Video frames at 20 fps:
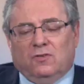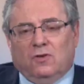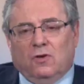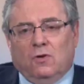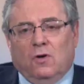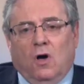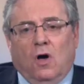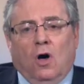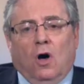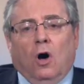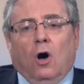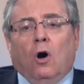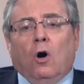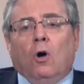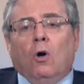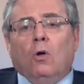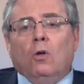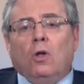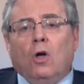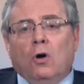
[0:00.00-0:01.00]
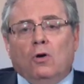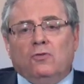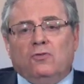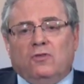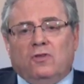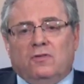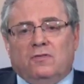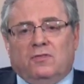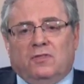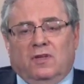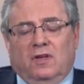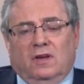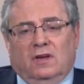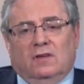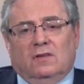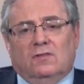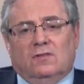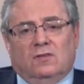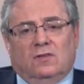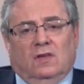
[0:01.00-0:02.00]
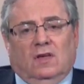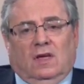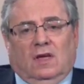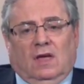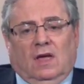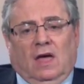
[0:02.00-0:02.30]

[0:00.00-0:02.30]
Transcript: So a whole host of things.